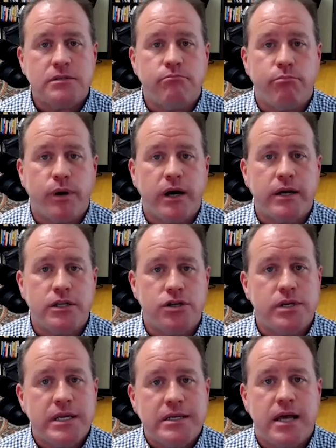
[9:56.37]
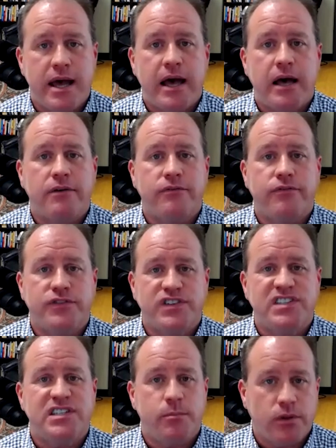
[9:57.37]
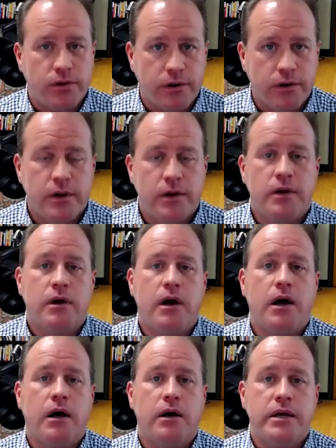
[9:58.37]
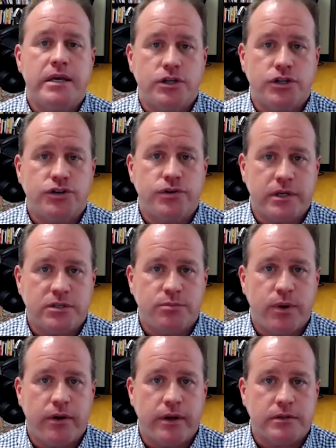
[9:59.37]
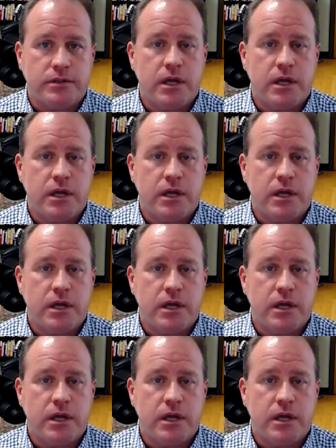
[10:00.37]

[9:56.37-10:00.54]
but you need to have similar industry experience.